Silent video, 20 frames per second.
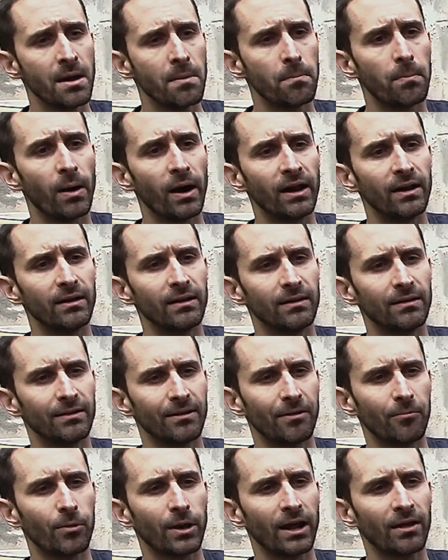But
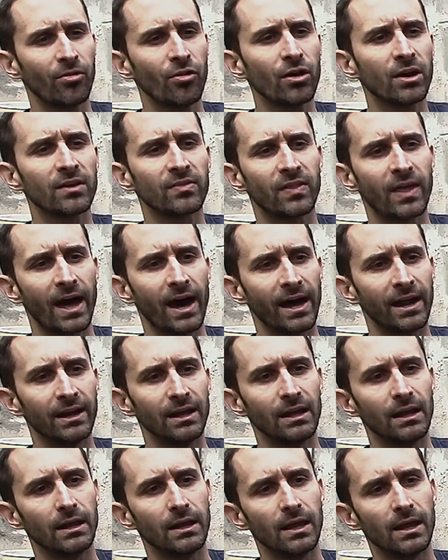when I look at that,
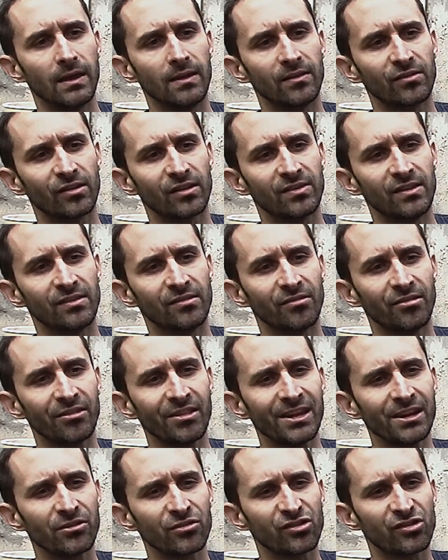and it's got these
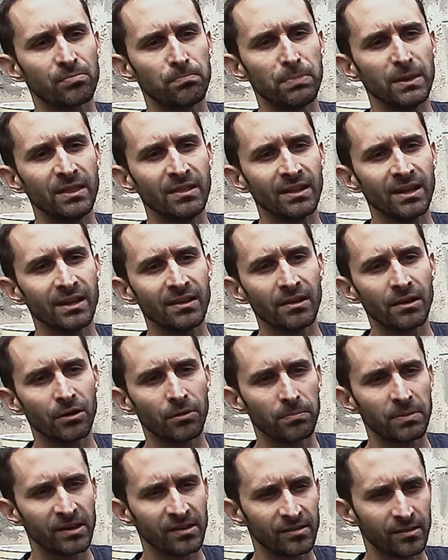little spindly little
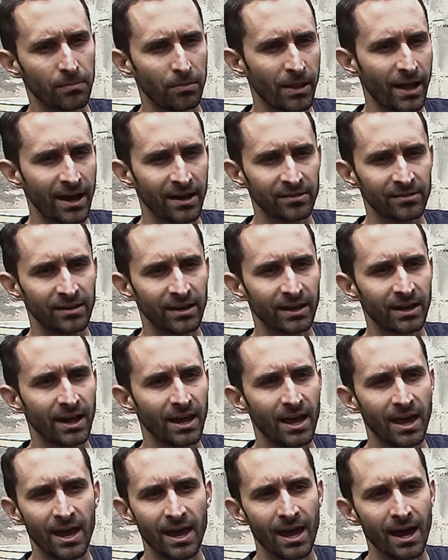pieces of plastic,
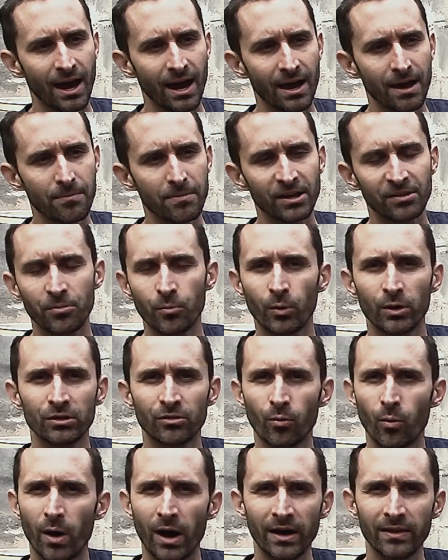it makes me wonder
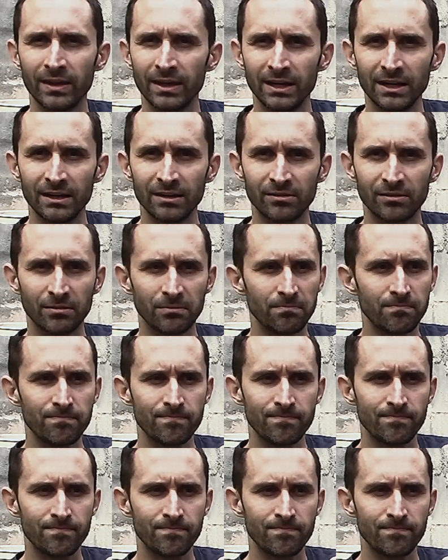why they needed to